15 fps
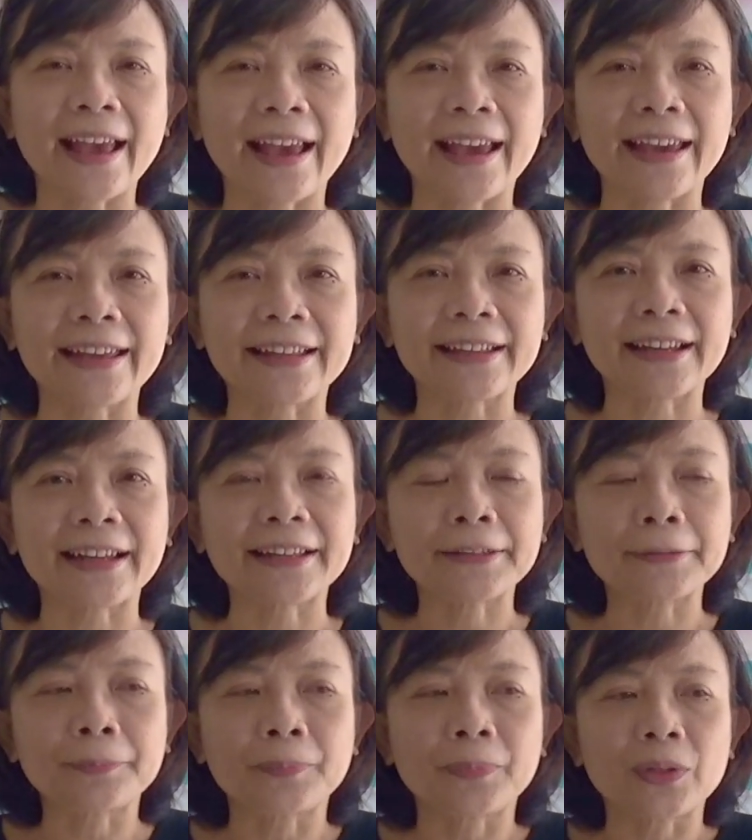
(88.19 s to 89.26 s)
And
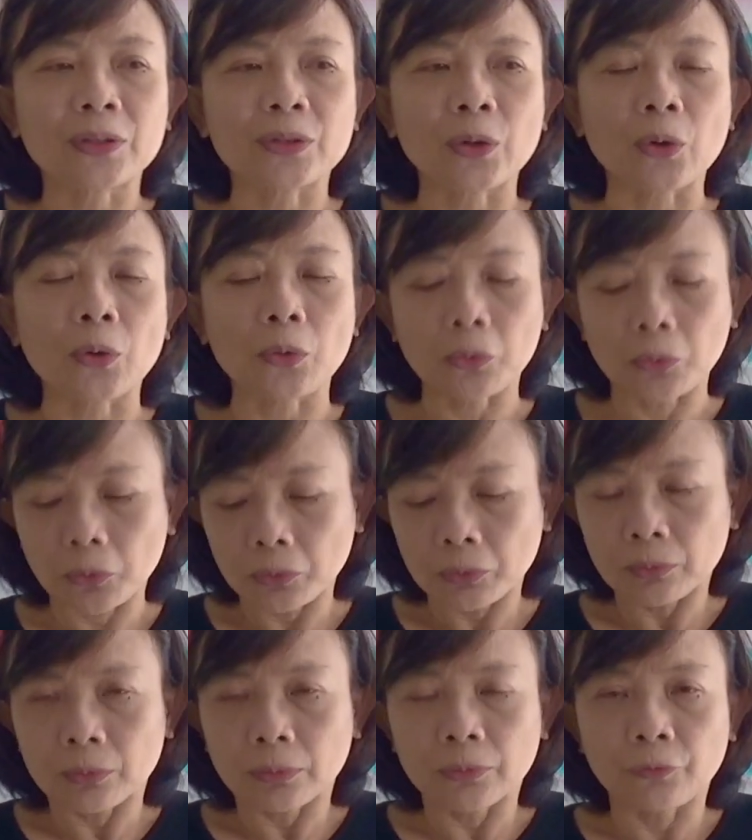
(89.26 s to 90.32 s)
so
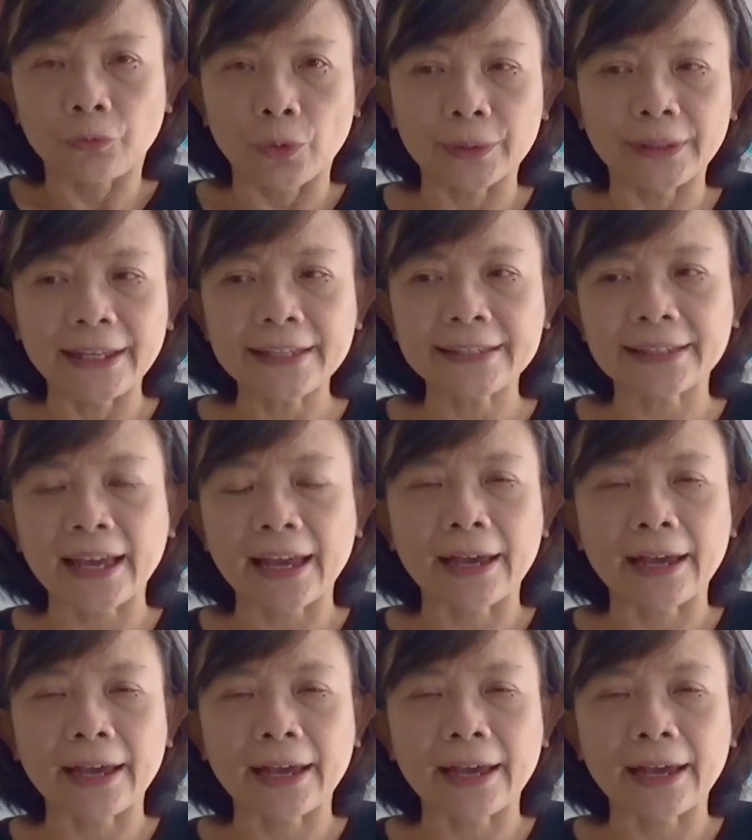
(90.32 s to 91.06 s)
for this